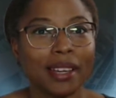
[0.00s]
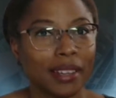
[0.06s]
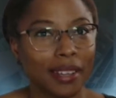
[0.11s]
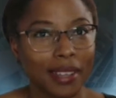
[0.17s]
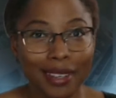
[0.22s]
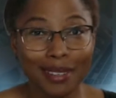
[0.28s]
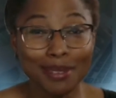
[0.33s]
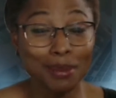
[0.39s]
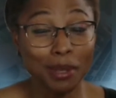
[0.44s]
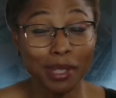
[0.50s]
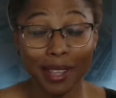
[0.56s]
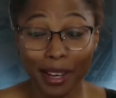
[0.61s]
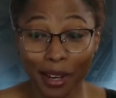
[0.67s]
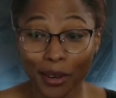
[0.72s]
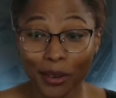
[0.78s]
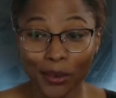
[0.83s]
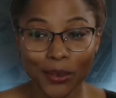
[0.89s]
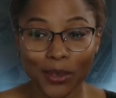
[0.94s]
gives me
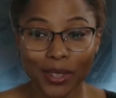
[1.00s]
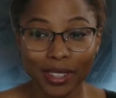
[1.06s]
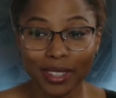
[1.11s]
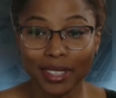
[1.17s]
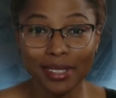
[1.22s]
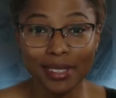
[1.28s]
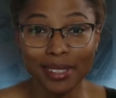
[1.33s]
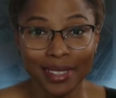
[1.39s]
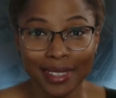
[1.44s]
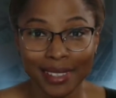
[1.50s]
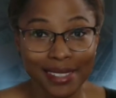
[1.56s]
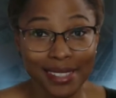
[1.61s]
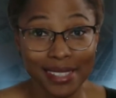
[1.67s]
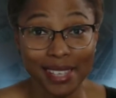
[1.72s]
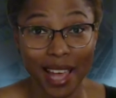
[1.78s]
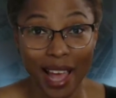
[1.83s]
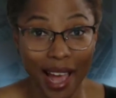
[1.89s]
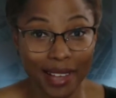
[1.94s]
like a really
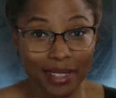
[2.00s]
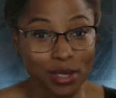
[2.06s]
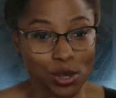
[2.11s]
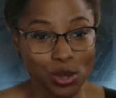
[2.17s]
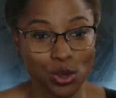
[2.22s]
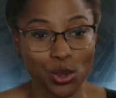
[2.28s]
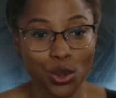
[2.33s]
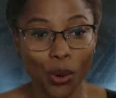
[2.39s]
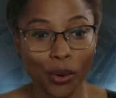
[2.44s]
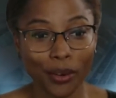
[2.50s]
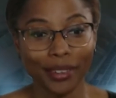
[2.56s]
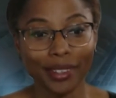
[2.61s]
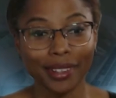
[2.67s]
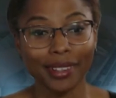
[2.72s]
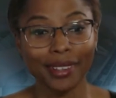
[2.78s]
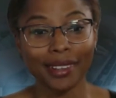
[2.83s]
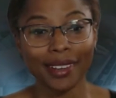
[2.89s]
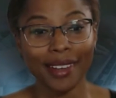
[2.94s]
sad
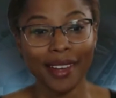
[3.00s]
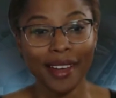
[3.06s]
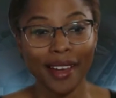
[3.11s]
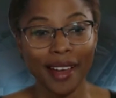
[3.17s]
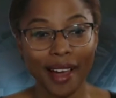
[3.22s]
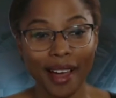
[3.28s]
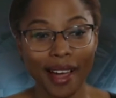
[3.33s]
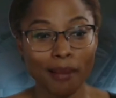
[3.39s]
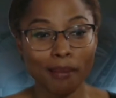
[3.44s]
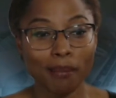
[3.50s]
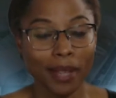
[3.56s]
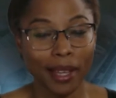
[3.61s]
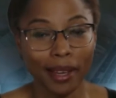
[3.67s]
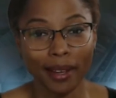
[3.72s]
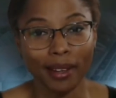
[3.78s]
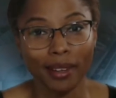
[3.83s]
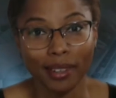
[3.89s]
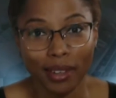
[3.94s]
story, I'm
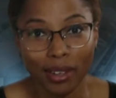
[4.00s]
like